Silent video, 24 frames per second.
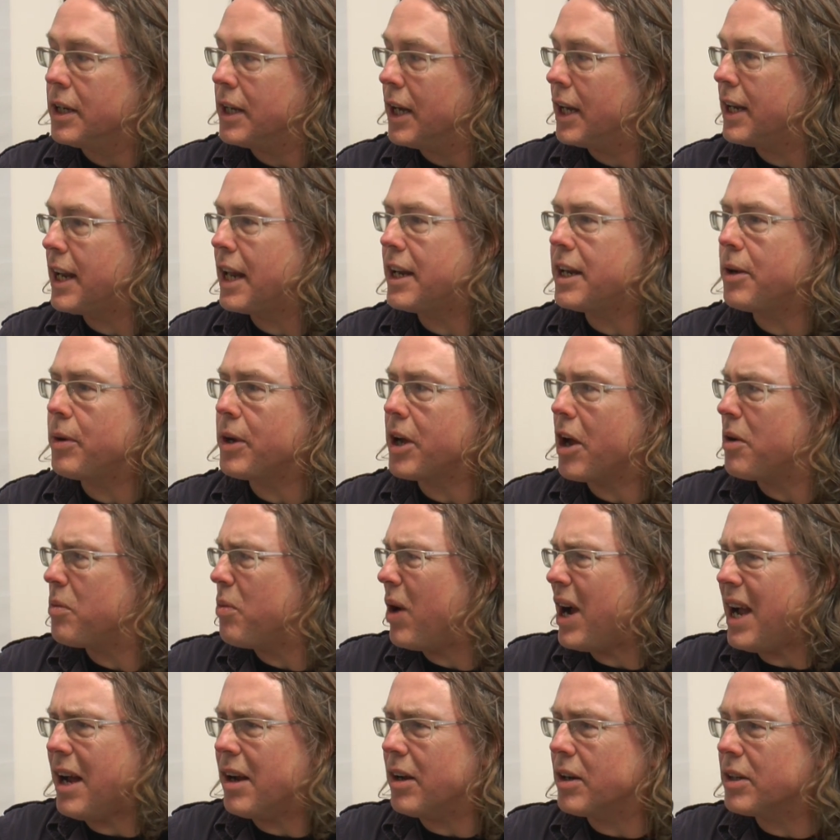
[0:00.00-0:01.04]
And then they were going,
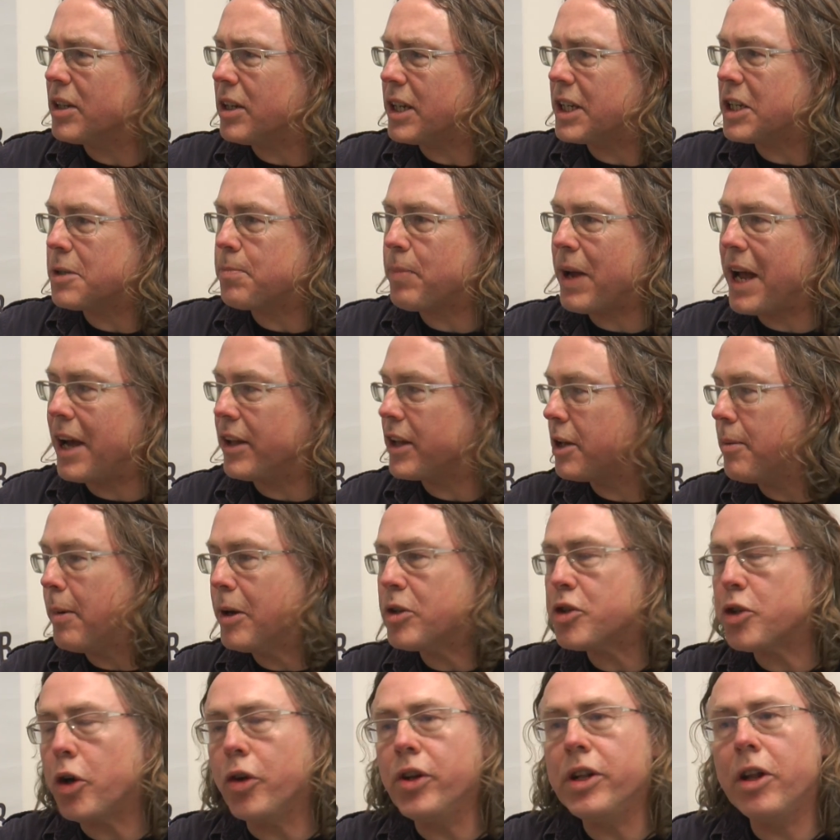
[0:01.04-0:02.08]
wow, look at this power. They're the
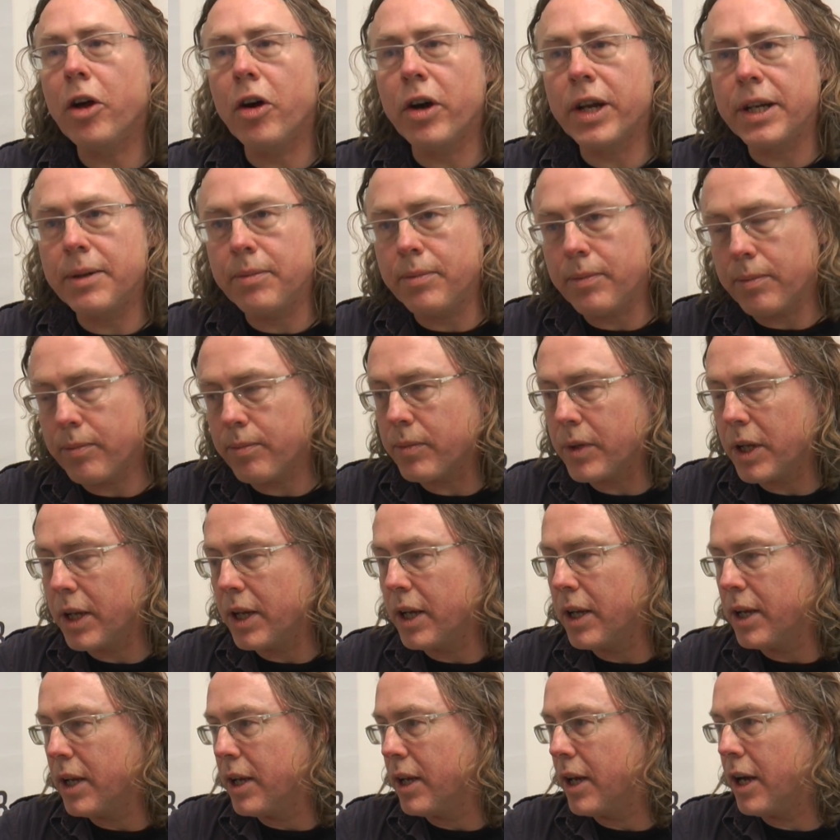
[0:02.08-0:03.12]
most online
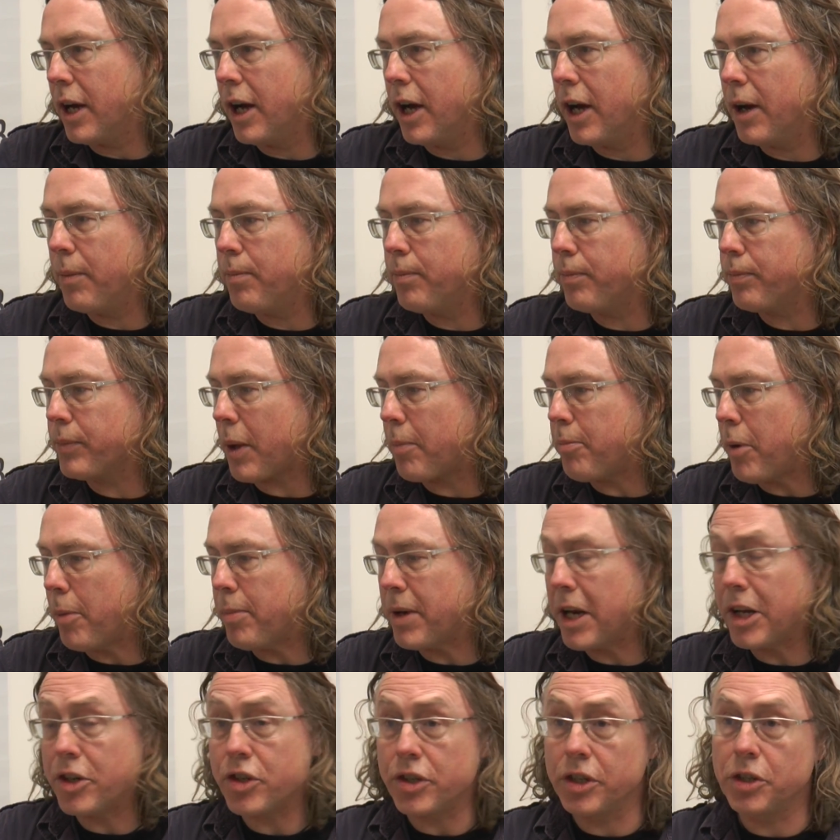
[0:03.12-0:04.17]

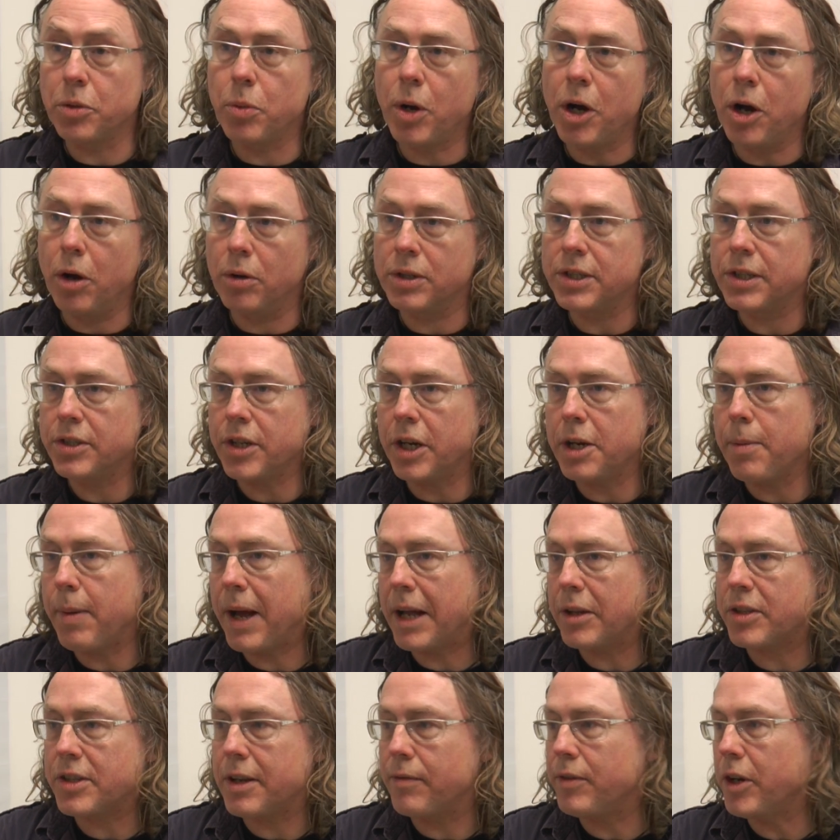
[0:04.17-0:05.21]
population in the world. It's only
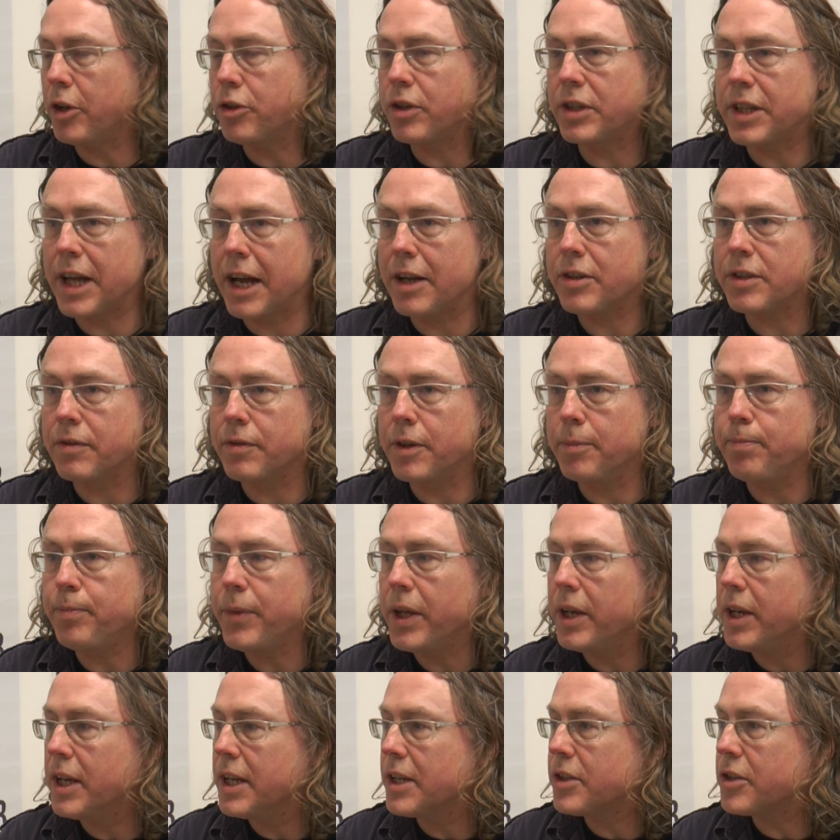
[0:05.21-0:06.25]
about 700,000 of them.
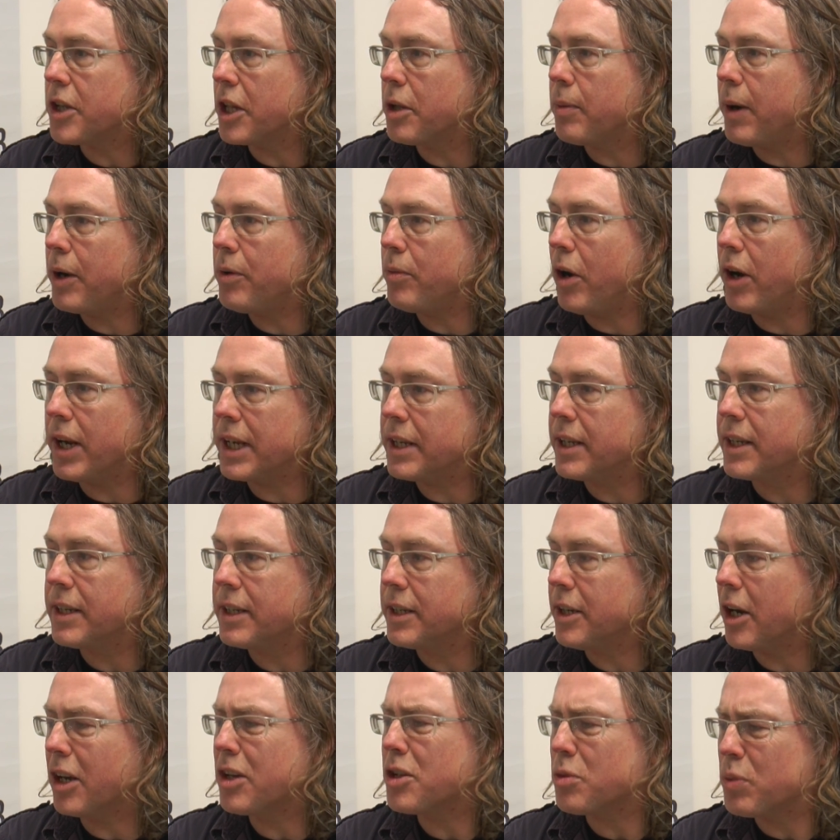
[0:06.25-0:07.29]
So they went, right,
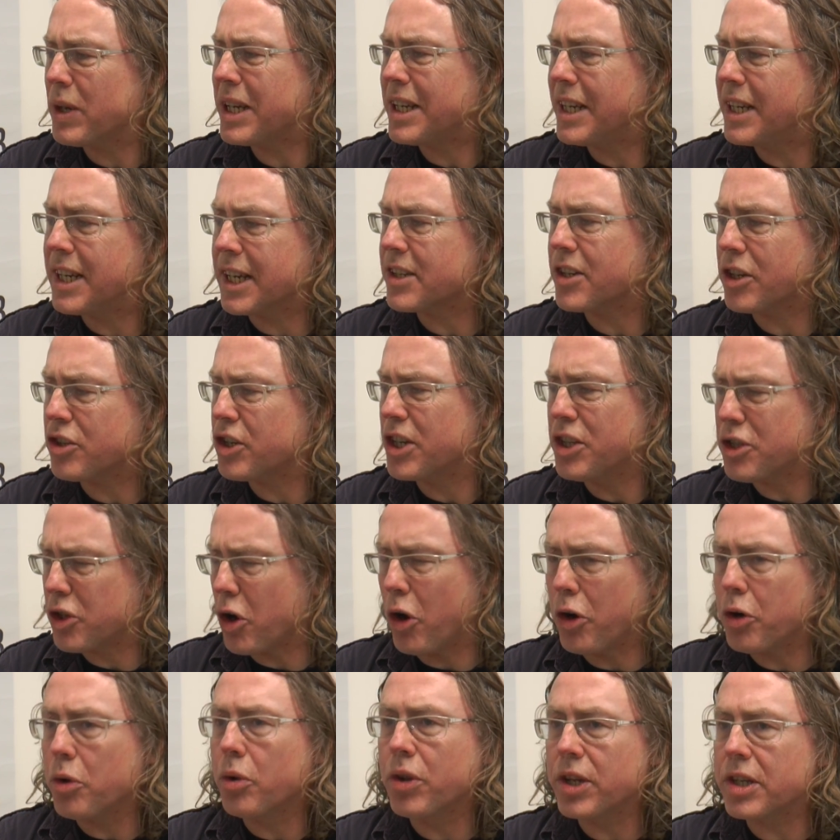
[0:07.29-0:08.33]
you know, because WikiLeaks, she's
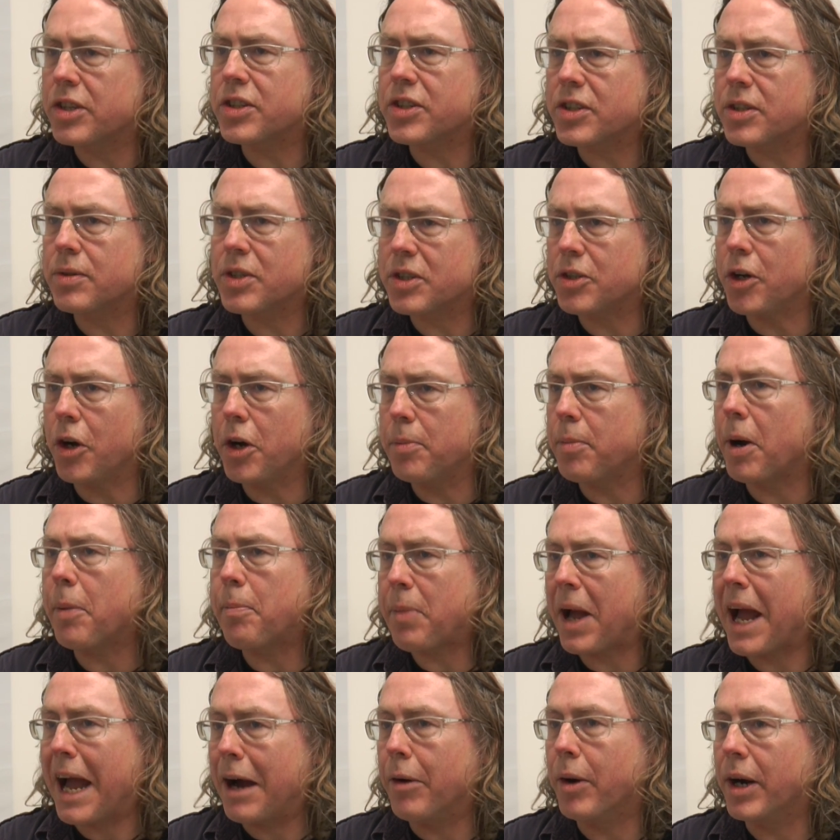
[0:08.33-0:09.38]
got all this cyber
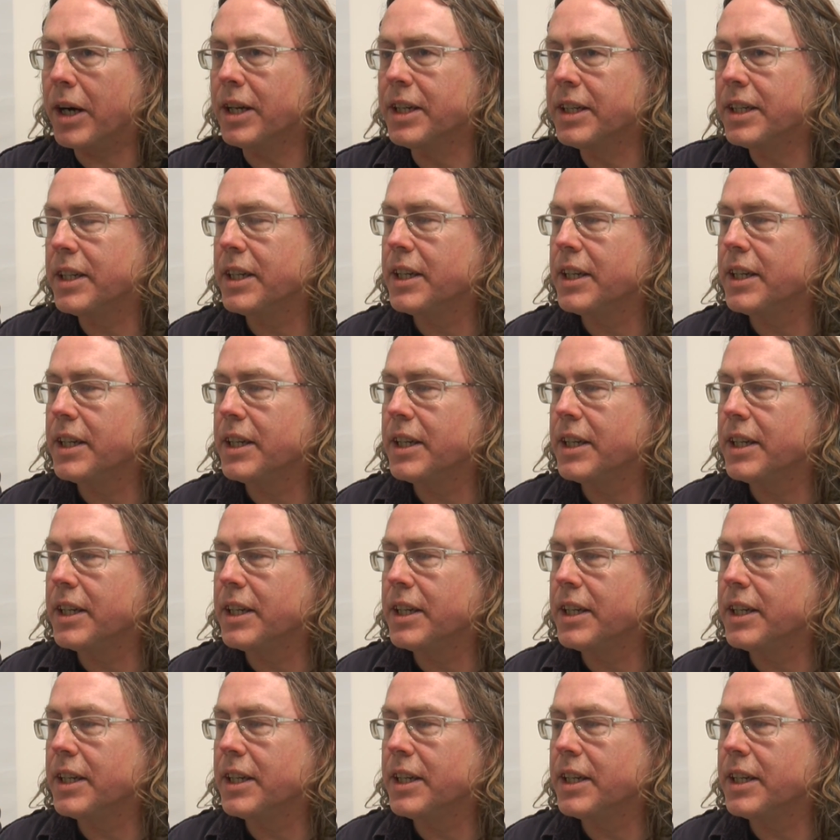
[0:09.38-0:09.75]
power,